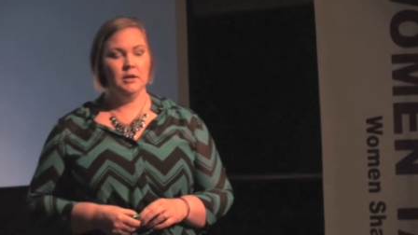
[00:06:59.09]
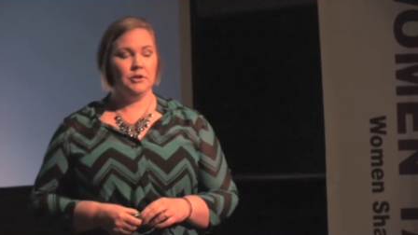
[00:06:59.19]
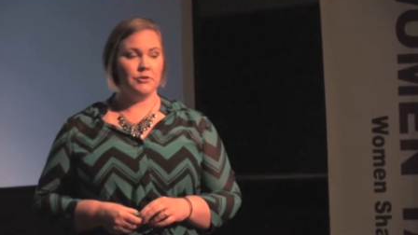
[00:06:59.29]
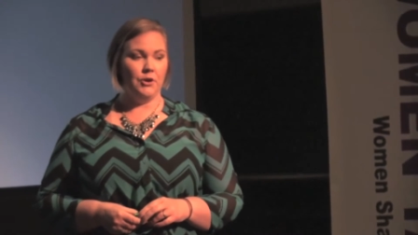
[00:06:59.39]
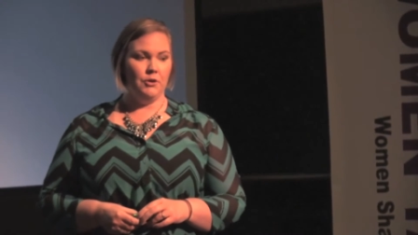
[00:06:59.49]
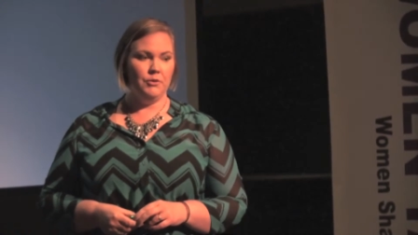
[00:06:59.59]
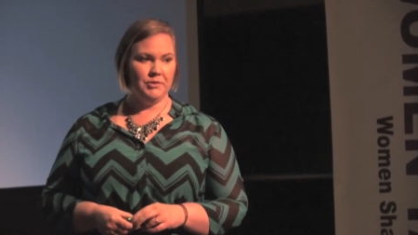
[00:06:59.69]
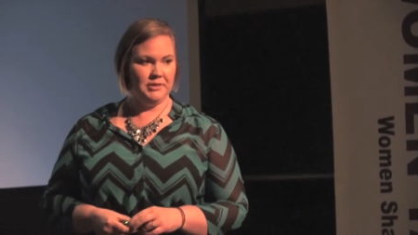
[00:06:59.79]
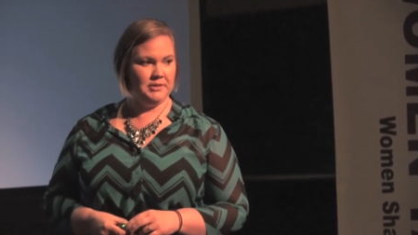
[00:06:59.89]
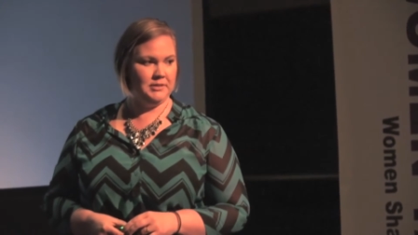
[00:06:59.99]
So
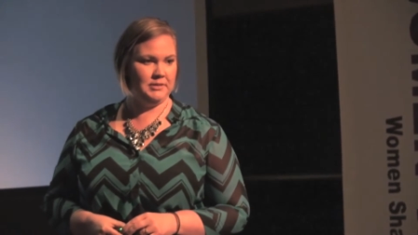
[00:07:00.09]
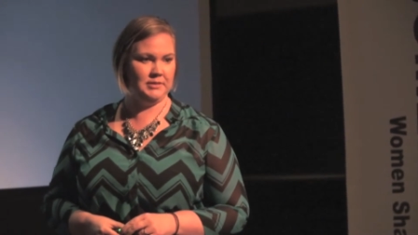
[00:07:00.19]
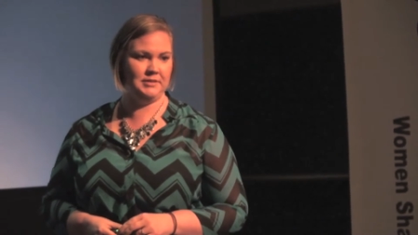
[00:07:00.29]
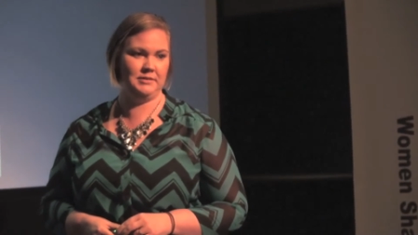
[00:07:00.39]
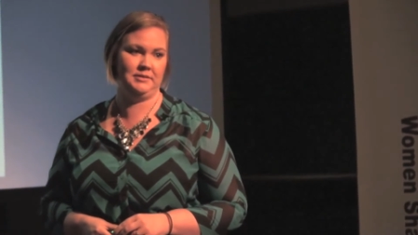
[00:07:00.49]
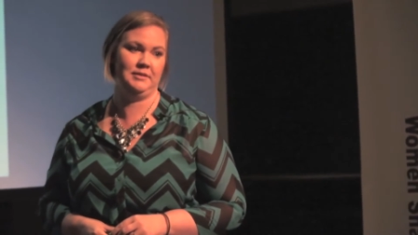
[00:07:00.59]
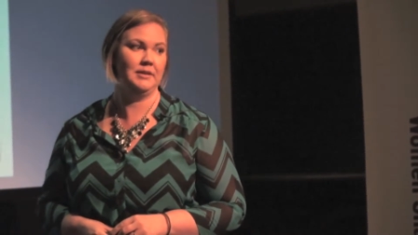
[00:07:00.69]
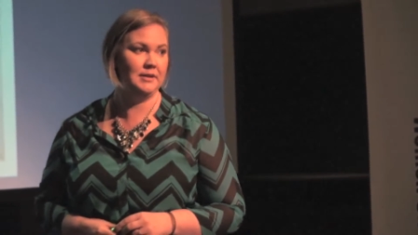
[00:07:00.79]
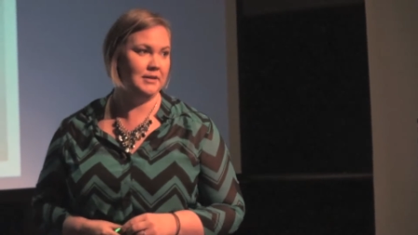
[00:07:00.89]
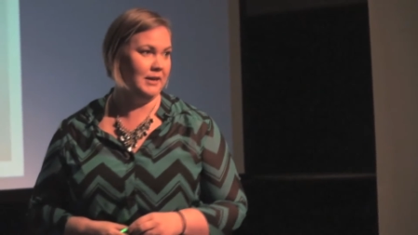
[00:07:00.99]

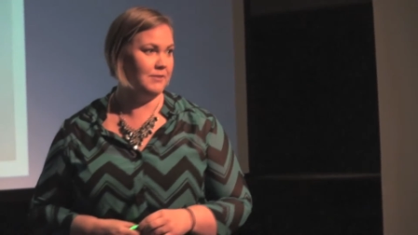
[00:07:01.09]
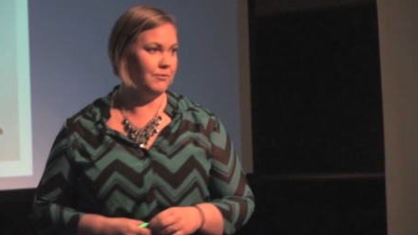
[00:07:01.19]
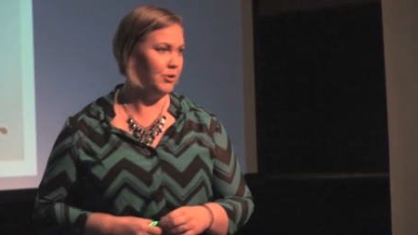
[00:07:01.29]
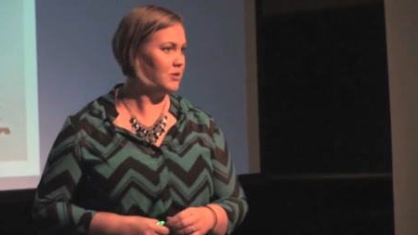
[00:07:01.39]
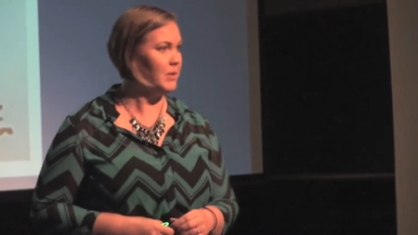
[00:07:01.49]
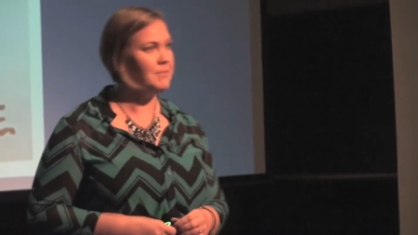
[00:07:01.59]
I forged my